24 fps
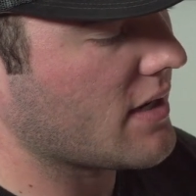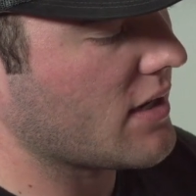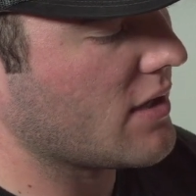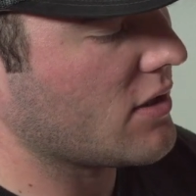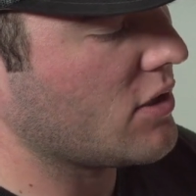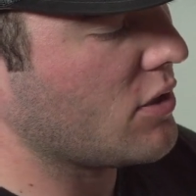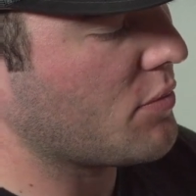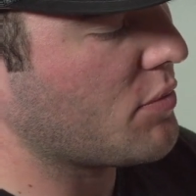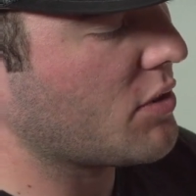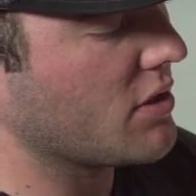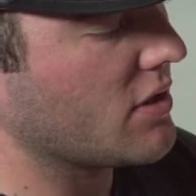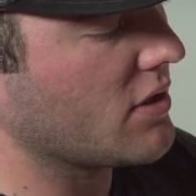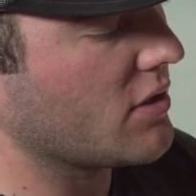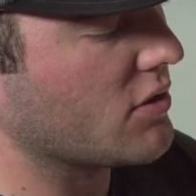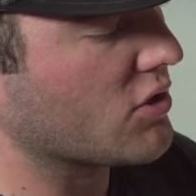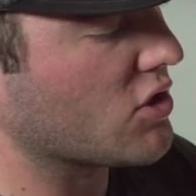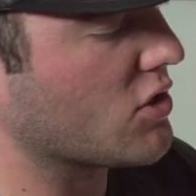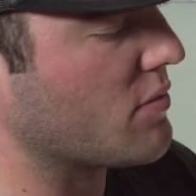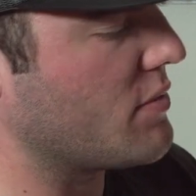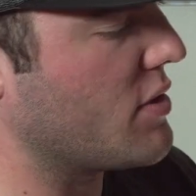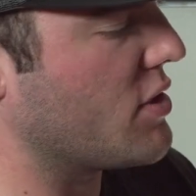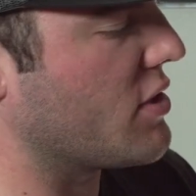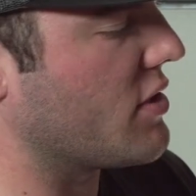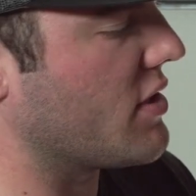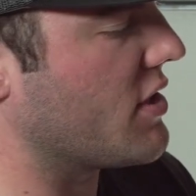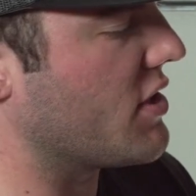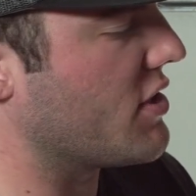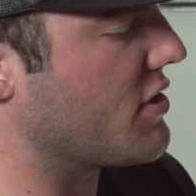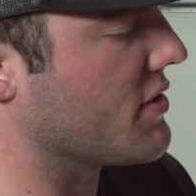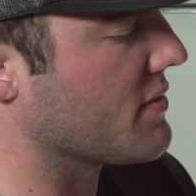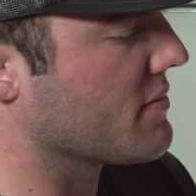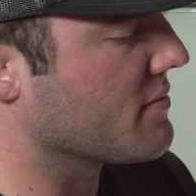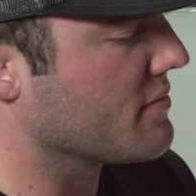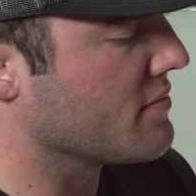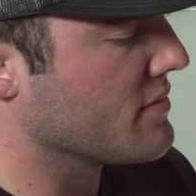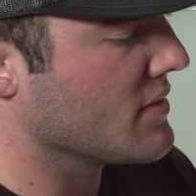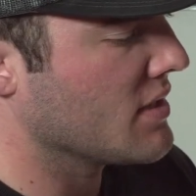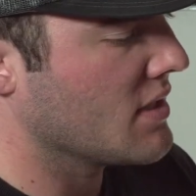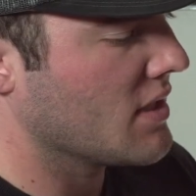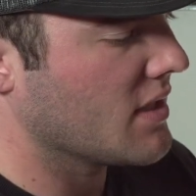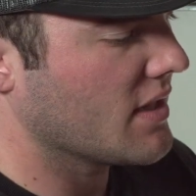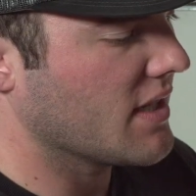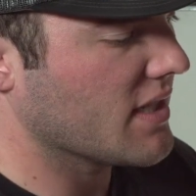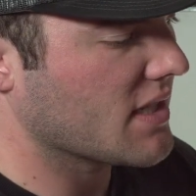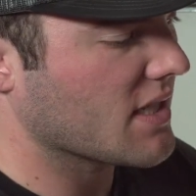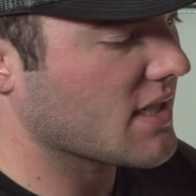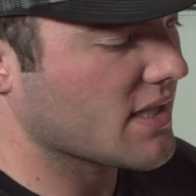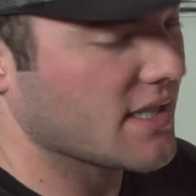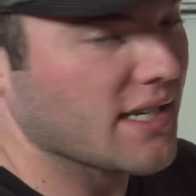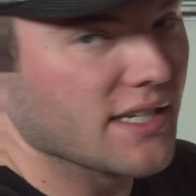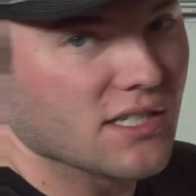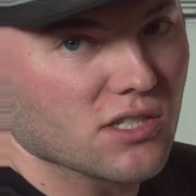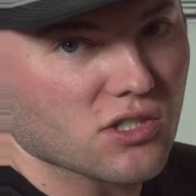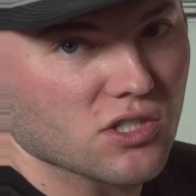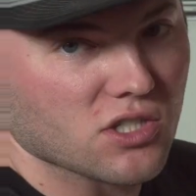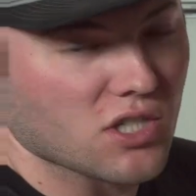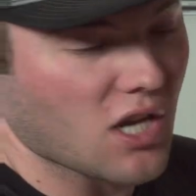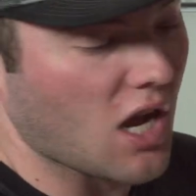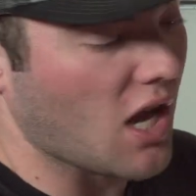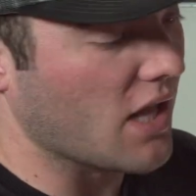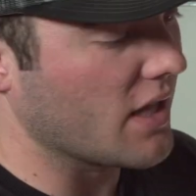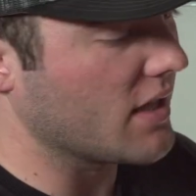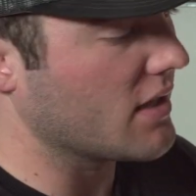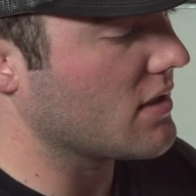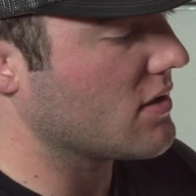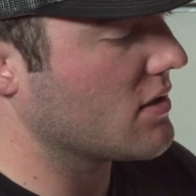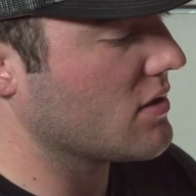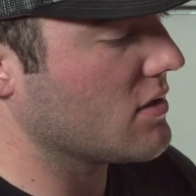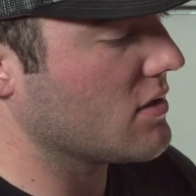you put in your Chimera here. This is nice and solid